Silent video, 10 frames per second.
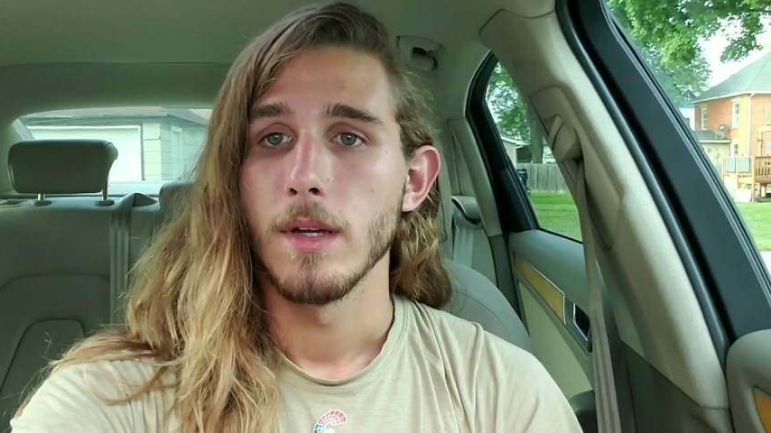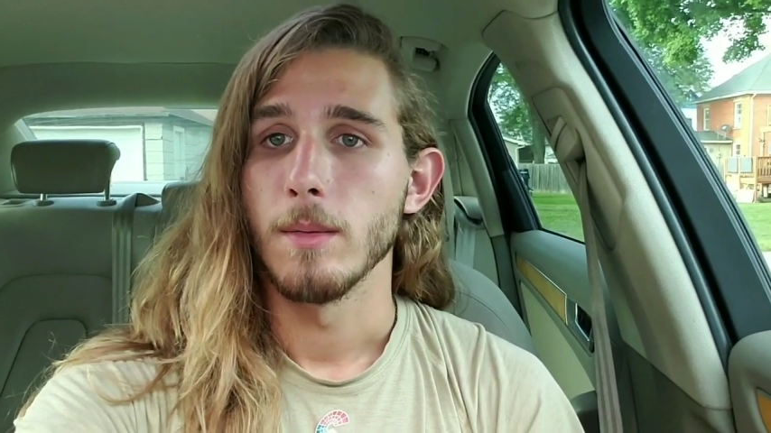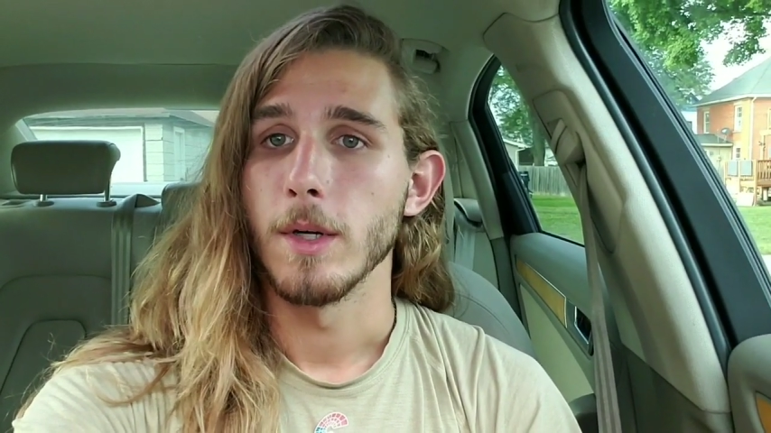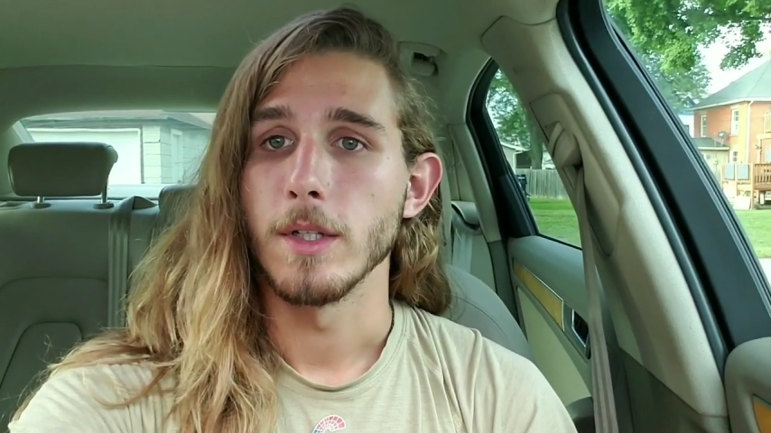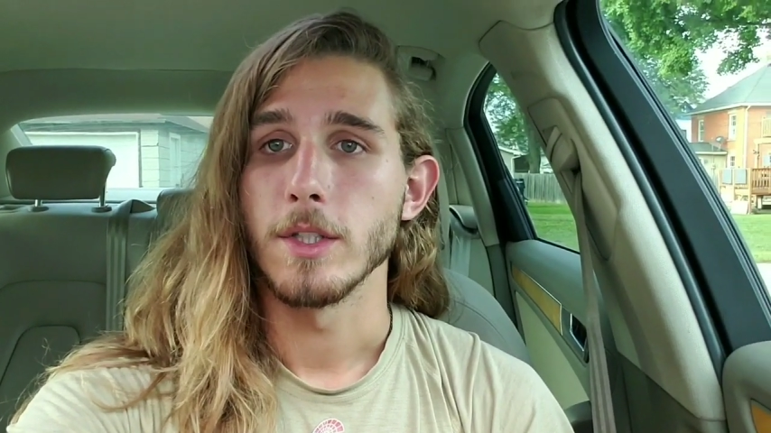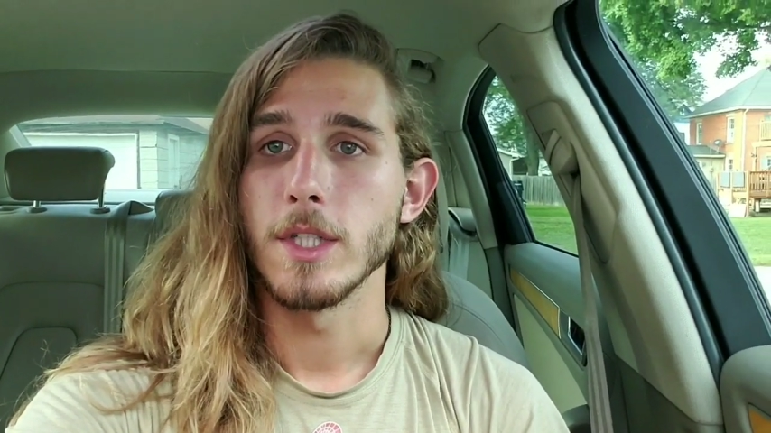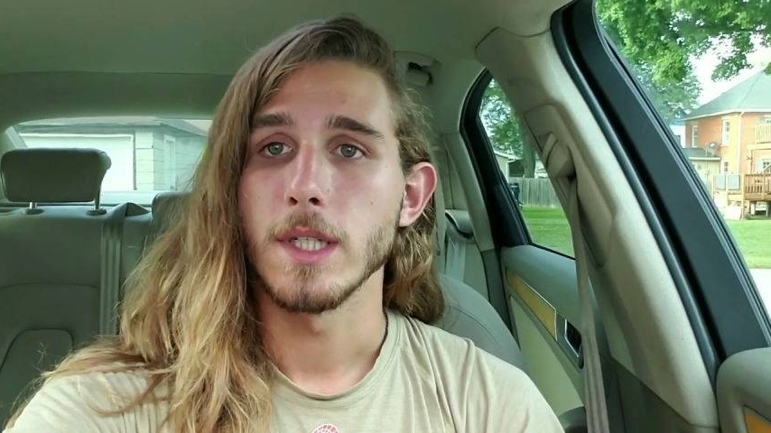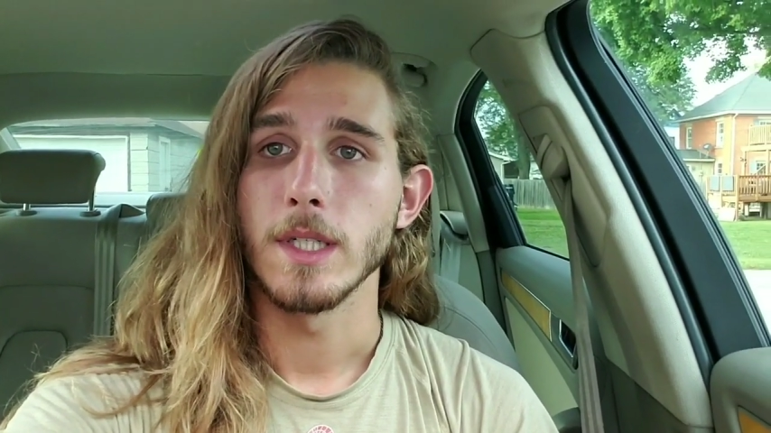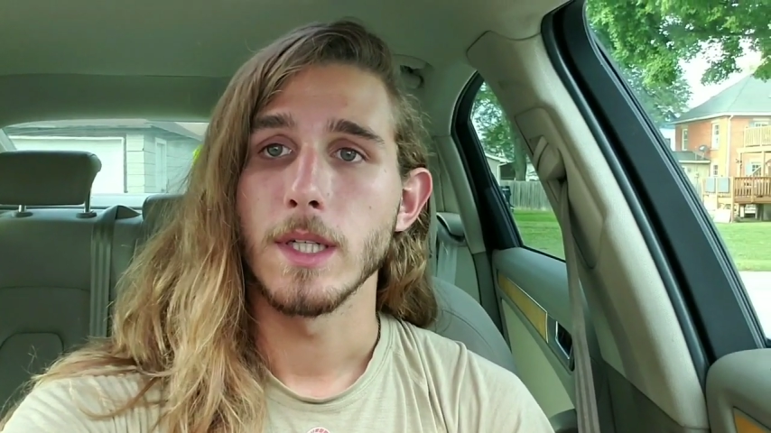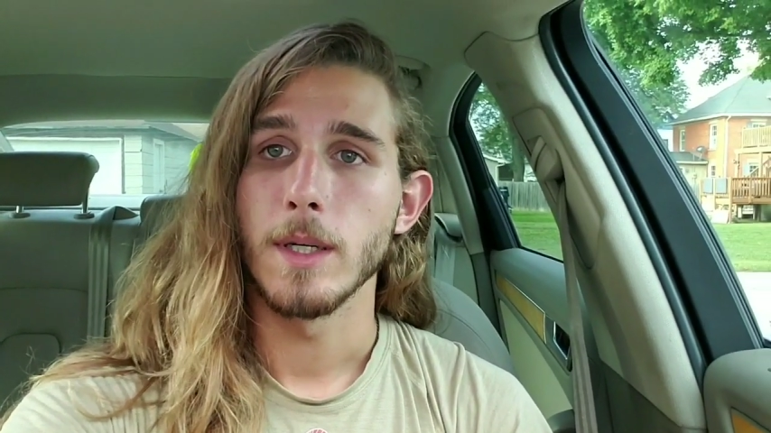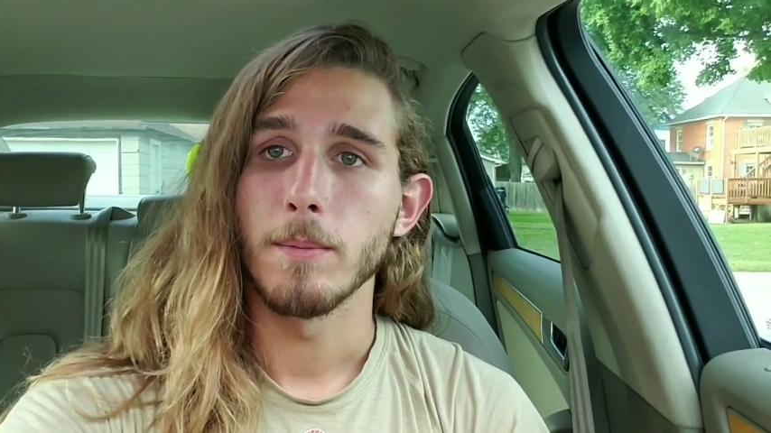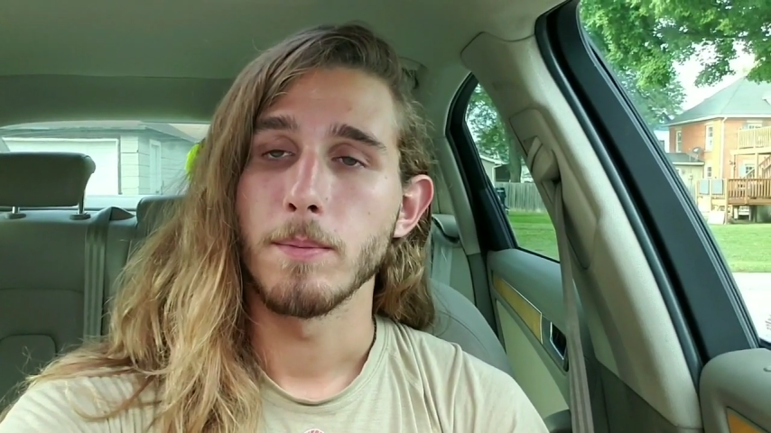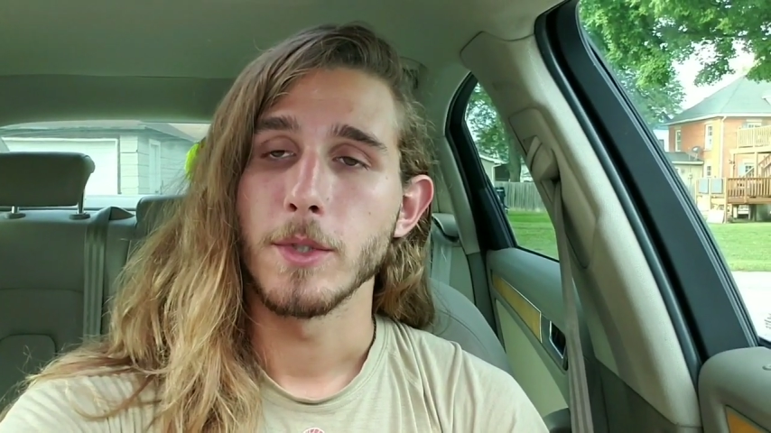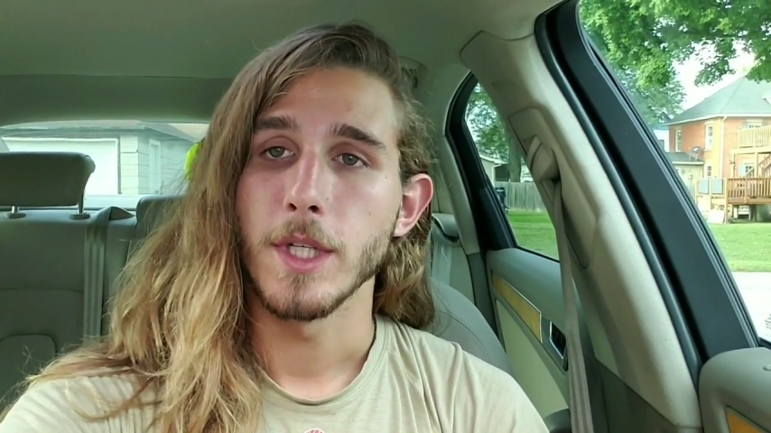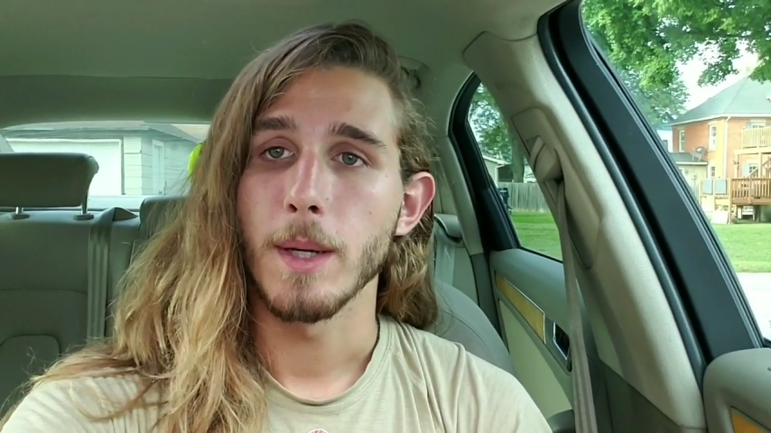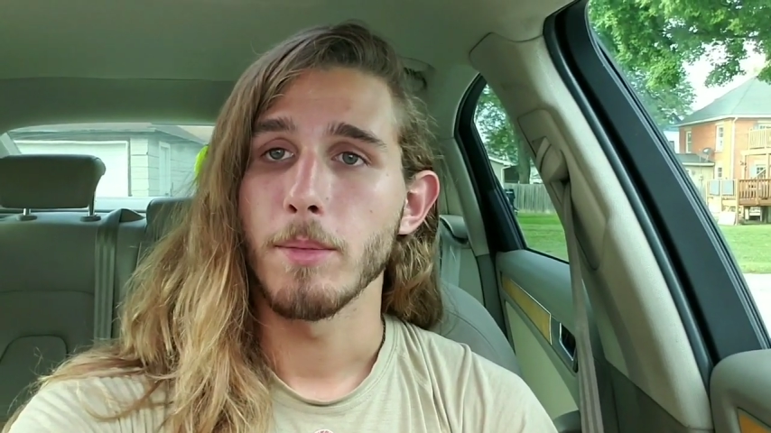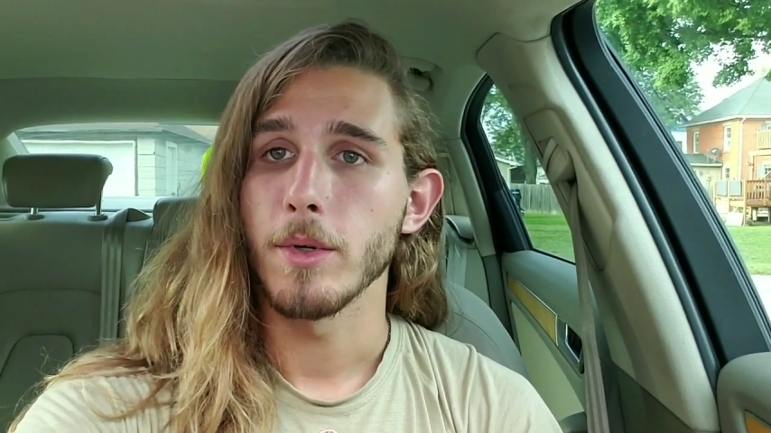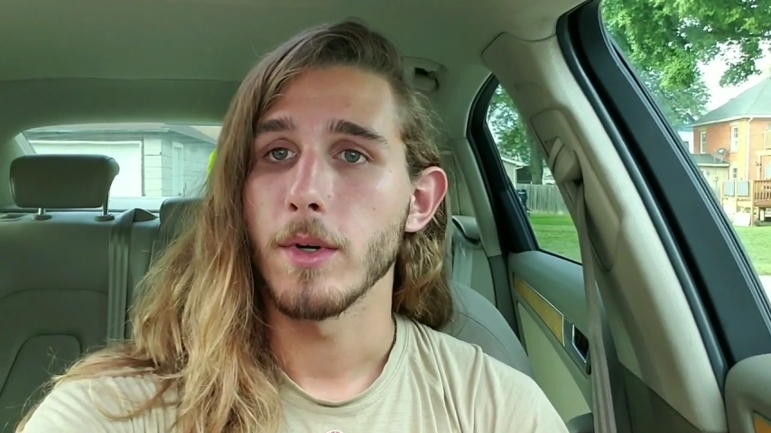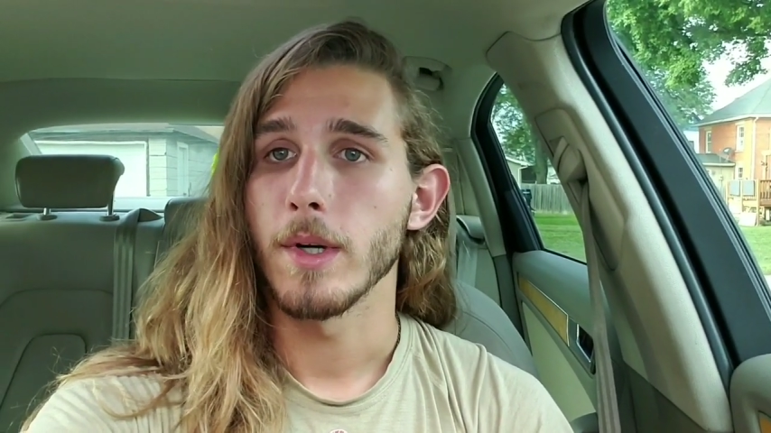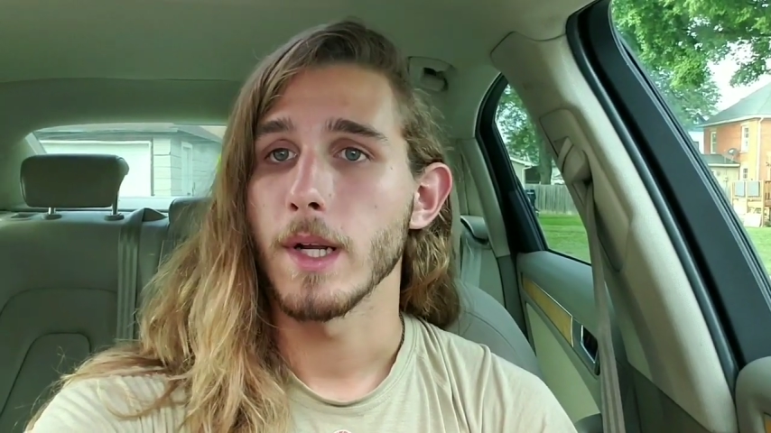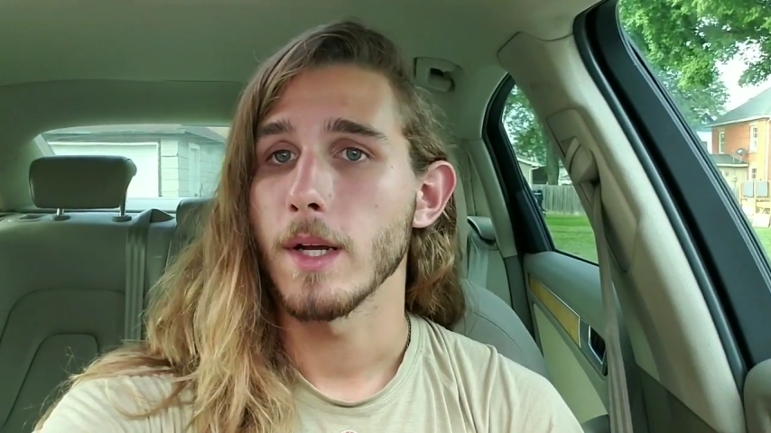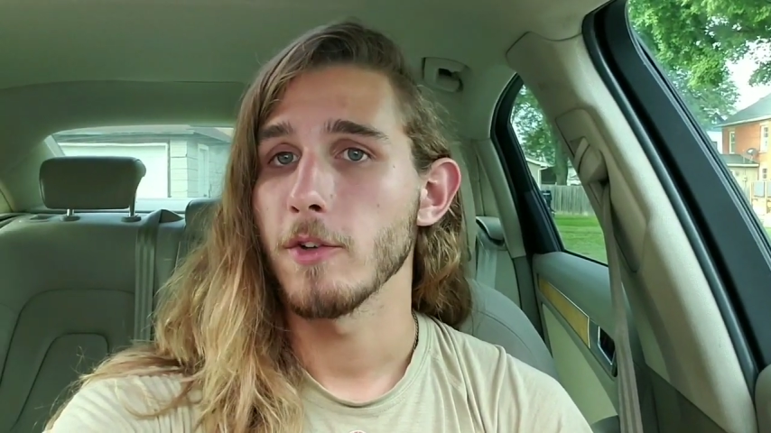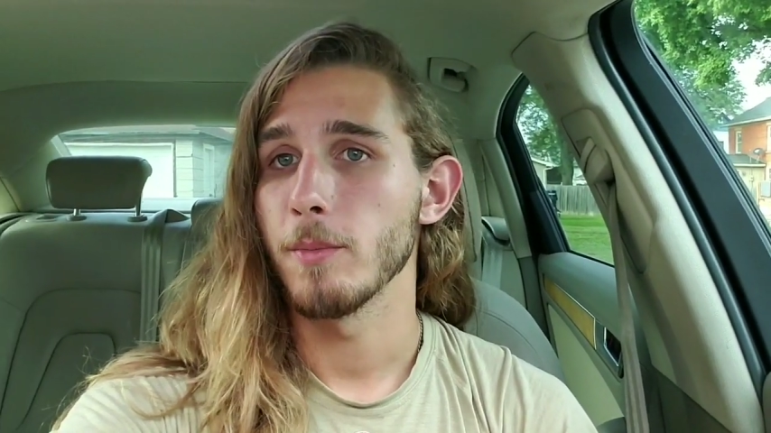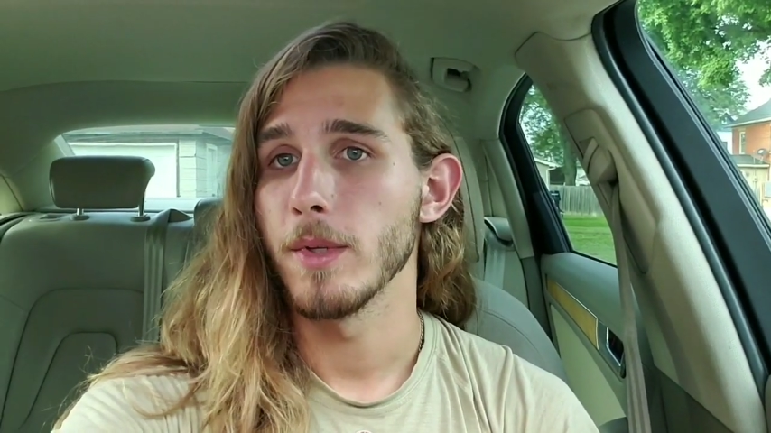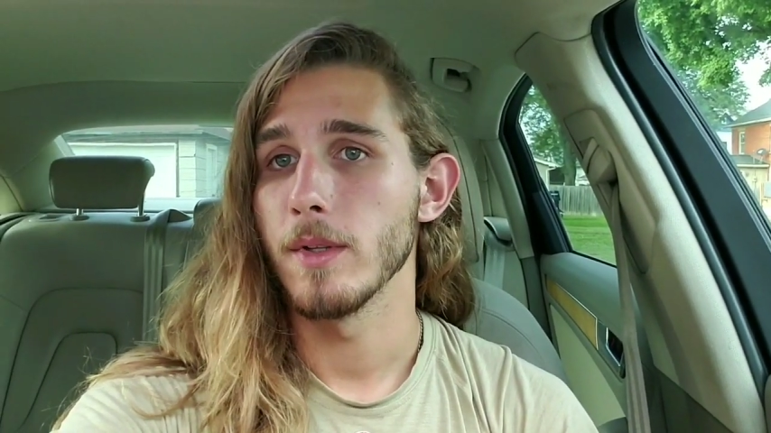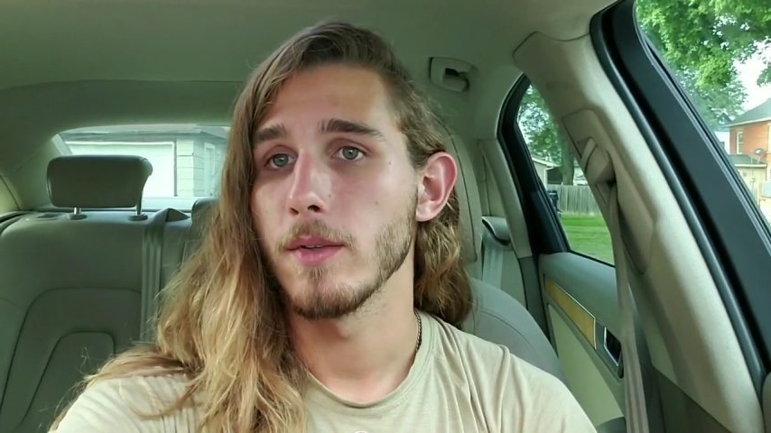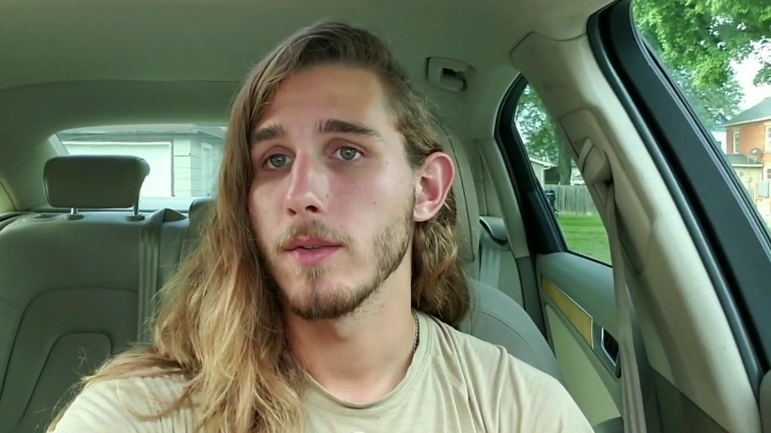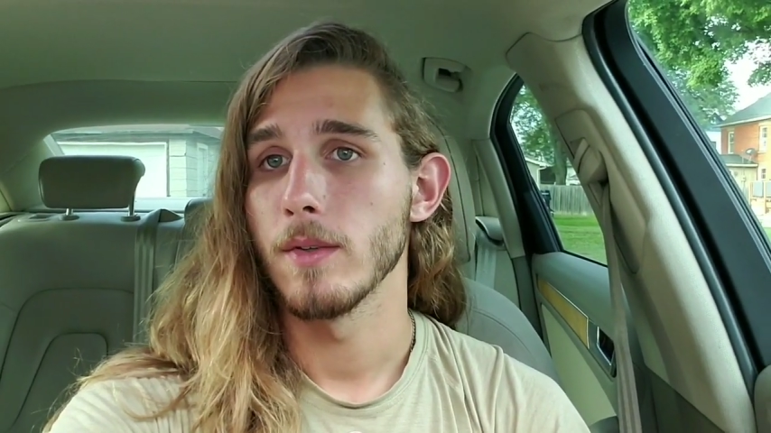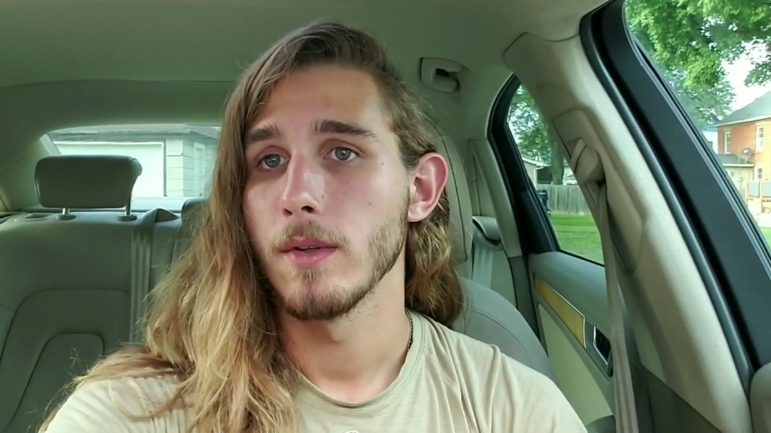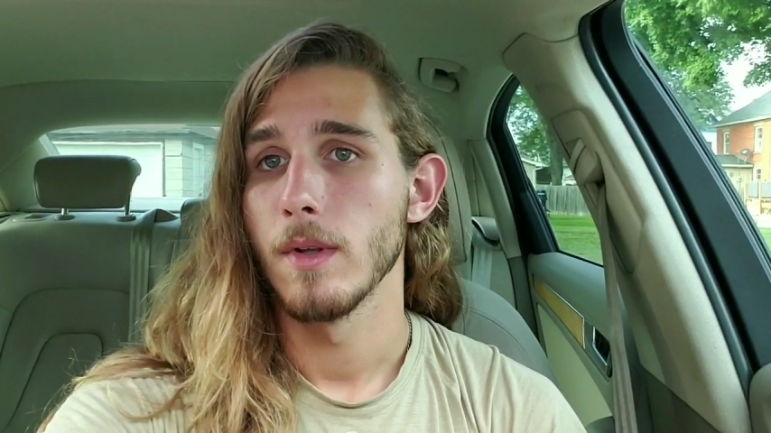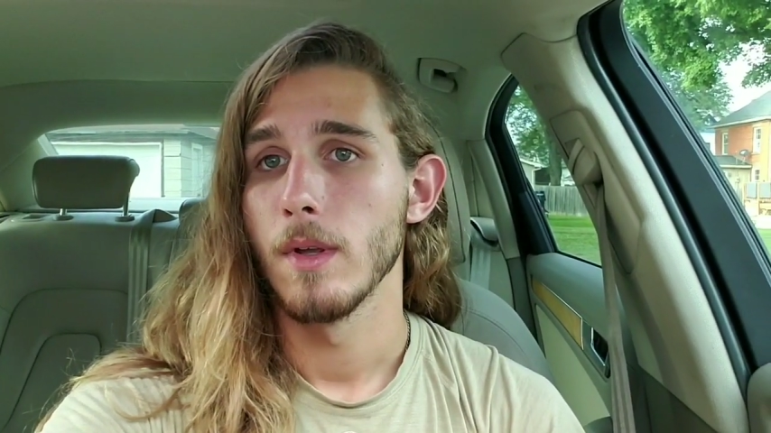But she got put on hospice,